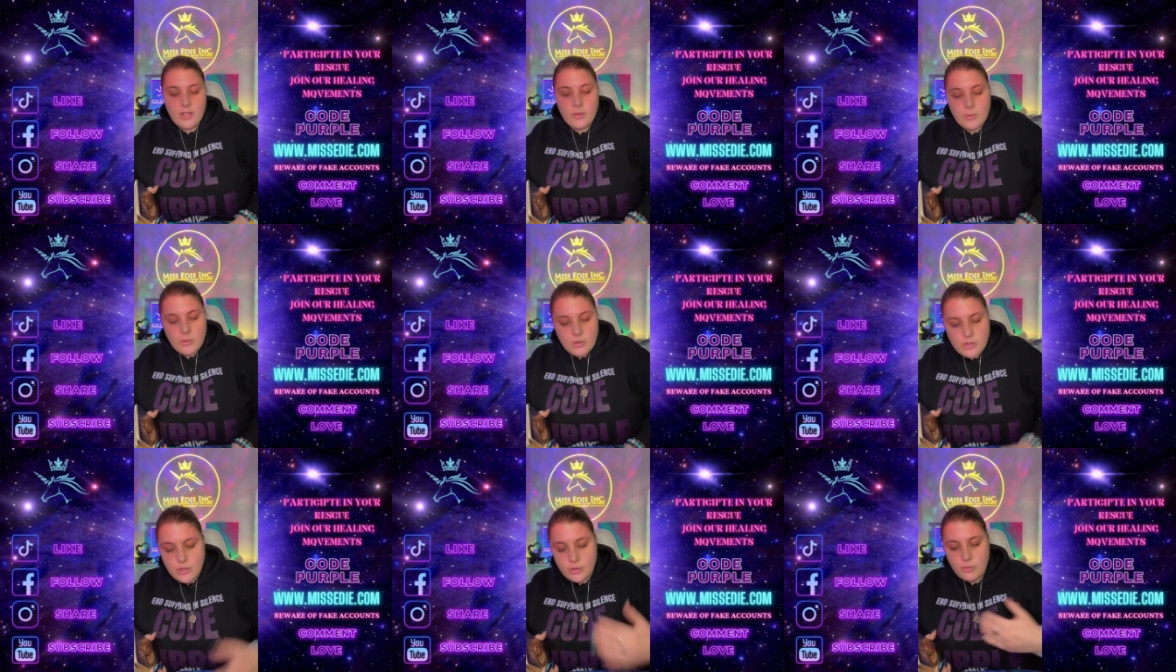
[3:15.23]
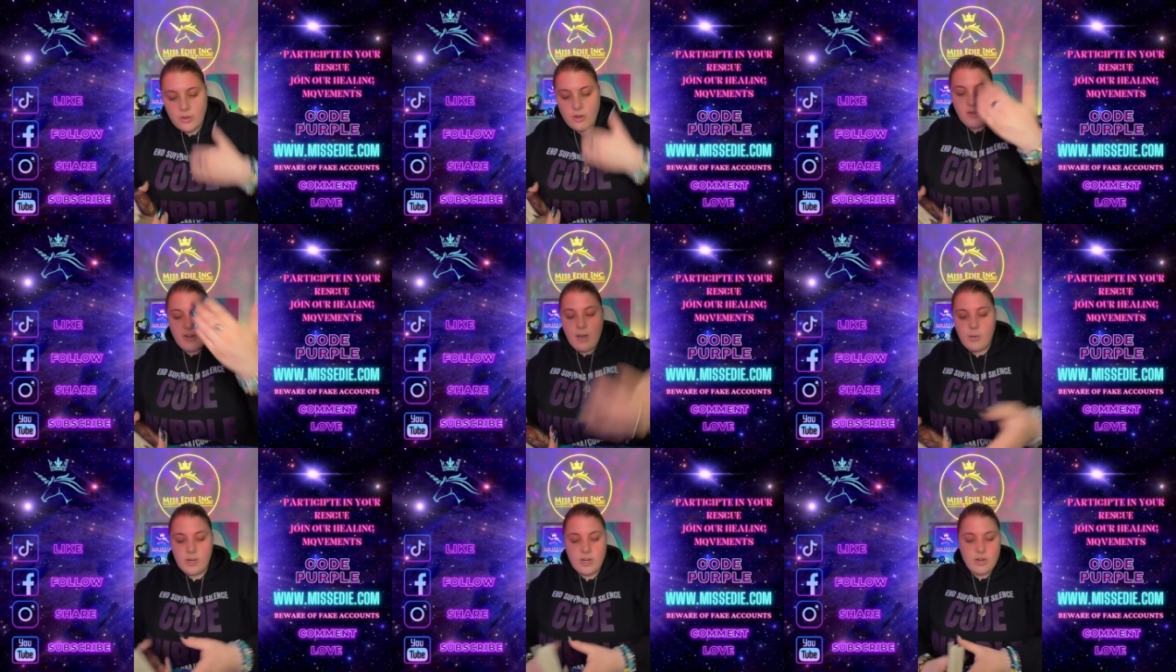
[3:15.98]
you and your children are
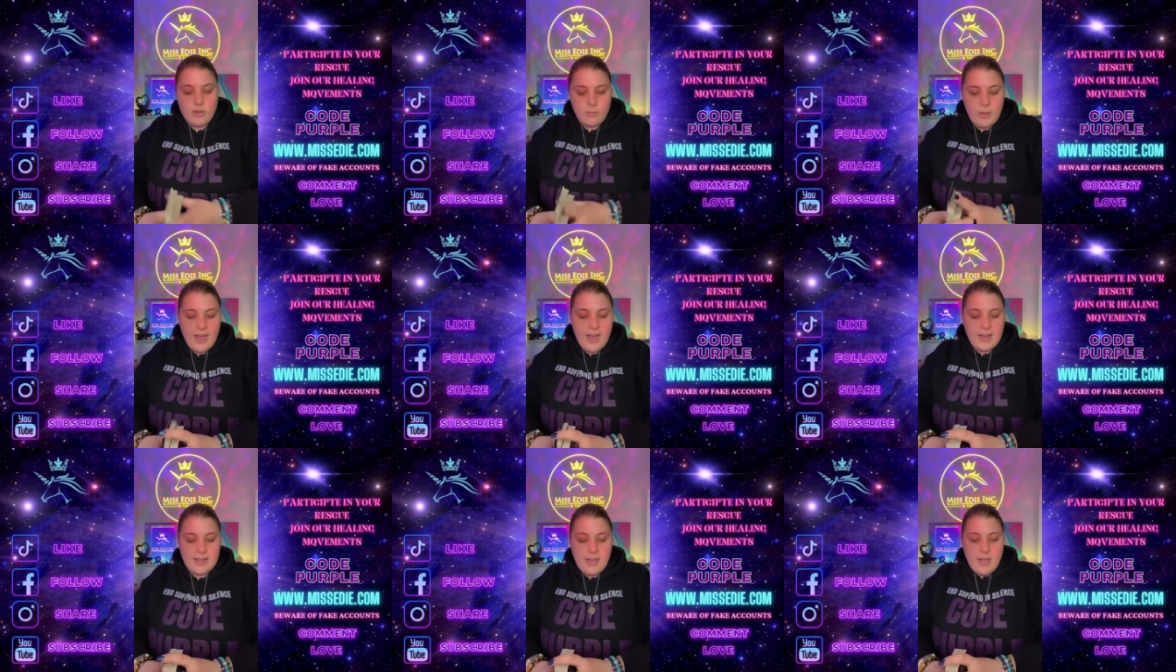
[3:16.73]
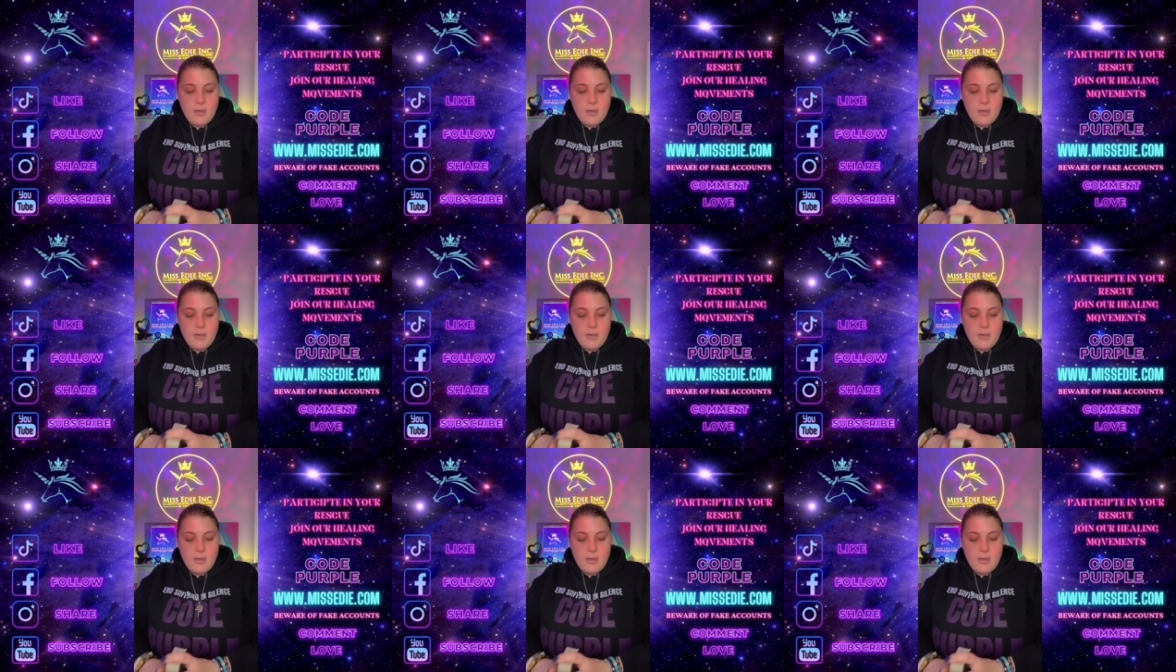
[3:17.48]
now on a new path.